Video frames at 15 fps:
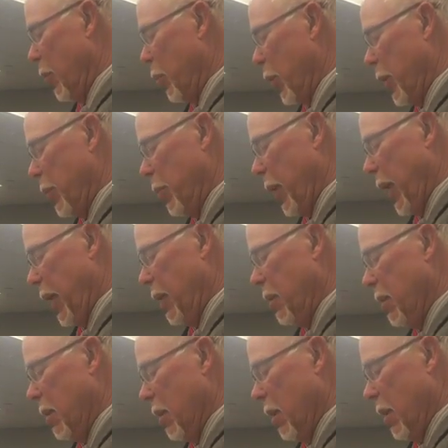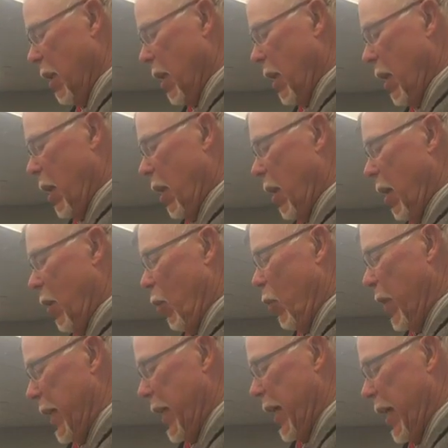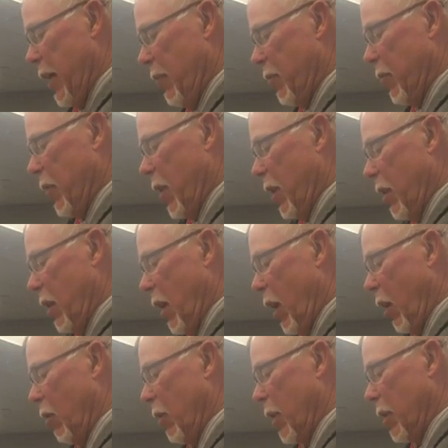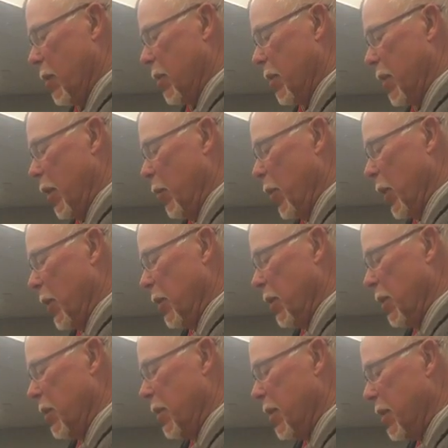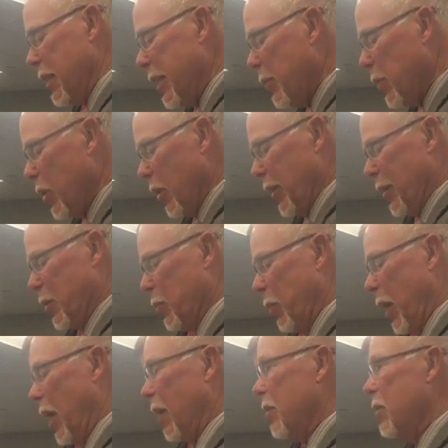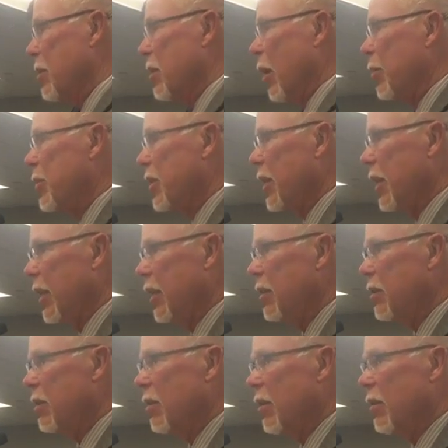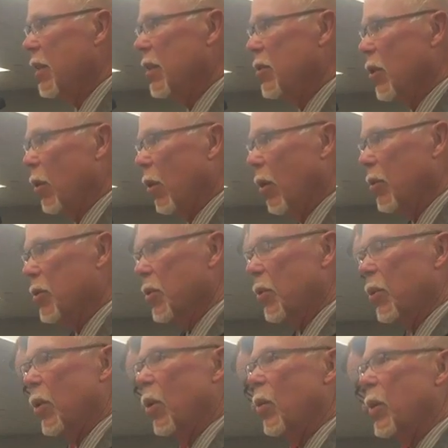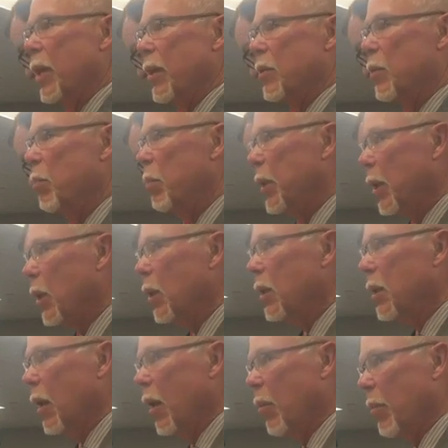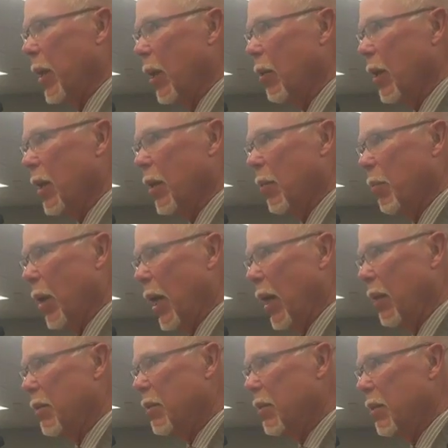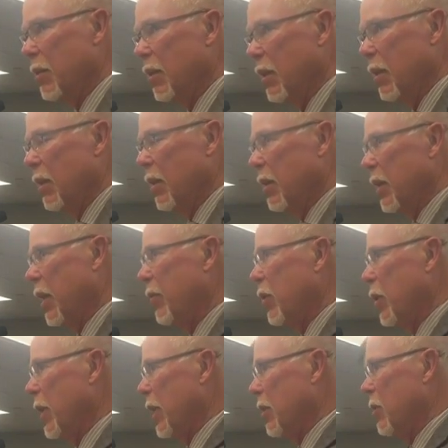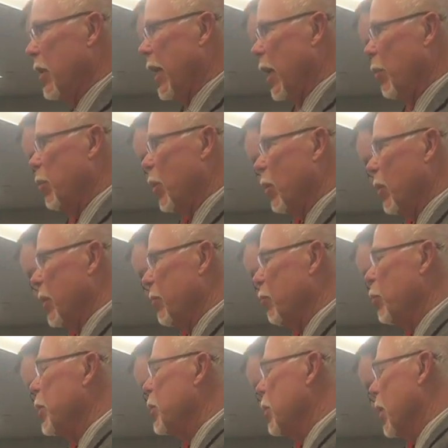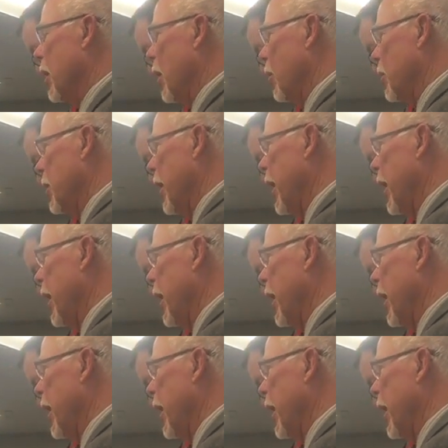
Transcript: and prepaid. We have ARA stimulus bond subsidies. These are also known as Build America bonds. Give you an example, if we took out